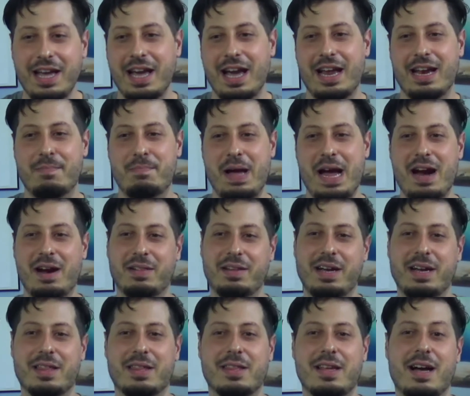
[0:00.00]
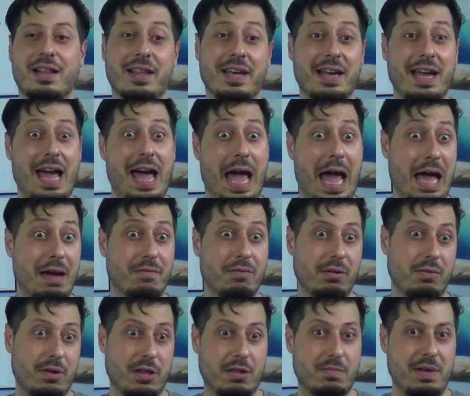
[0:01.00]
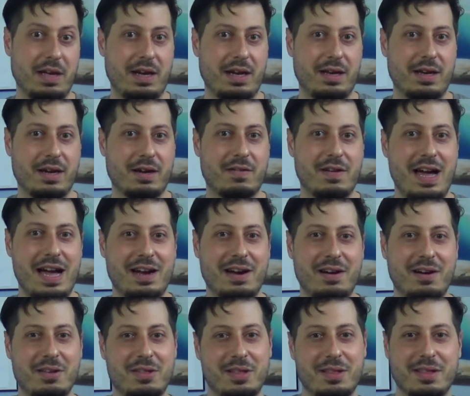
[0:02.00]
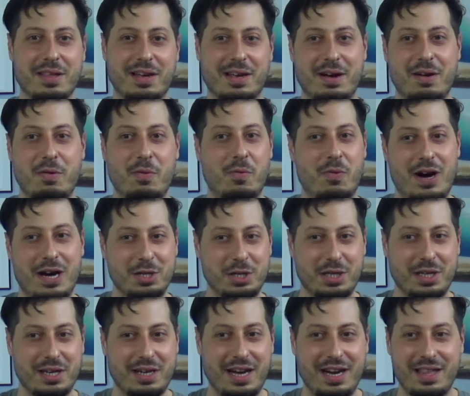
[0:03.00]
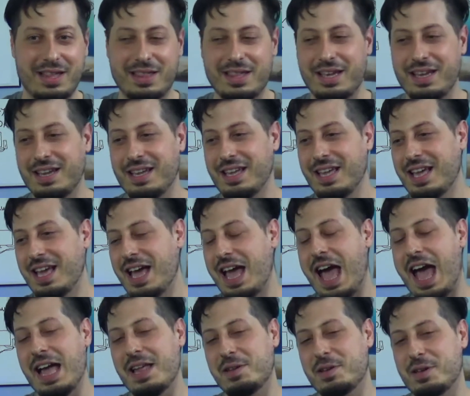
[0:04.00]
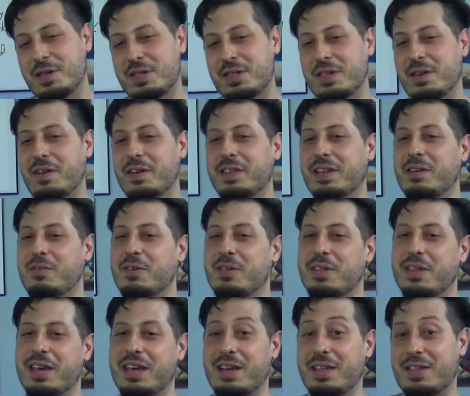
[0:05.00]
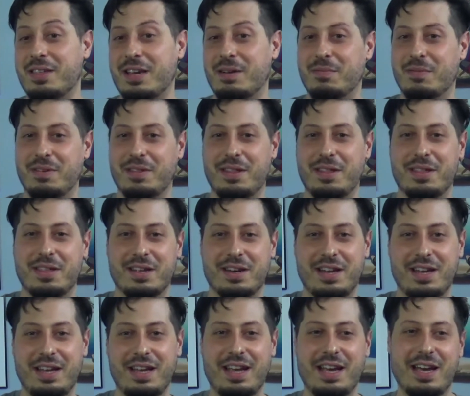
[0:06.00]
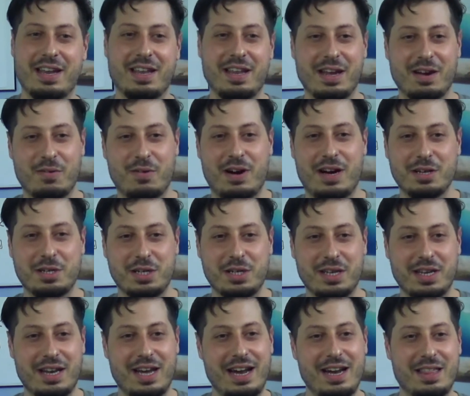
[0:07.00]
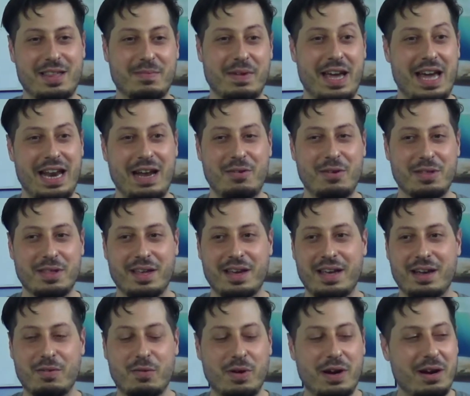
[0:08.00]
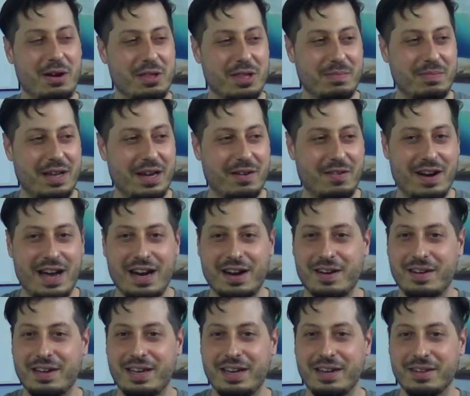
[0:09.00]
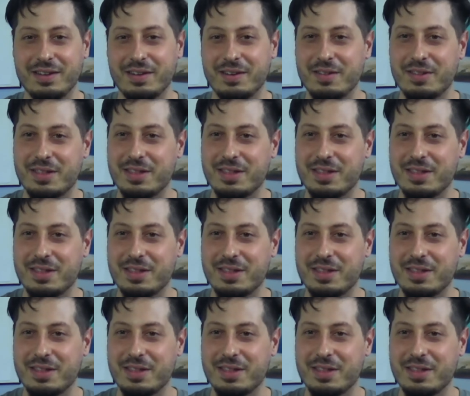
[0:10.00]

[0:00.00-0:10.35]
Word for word: And apparently it's not like everyone's making nutcrackers. It's like a Washington Heights thing. And just knowing that it was like summer in the city and like Washington Heights in my head, I was like, where are some nutcracker dealers?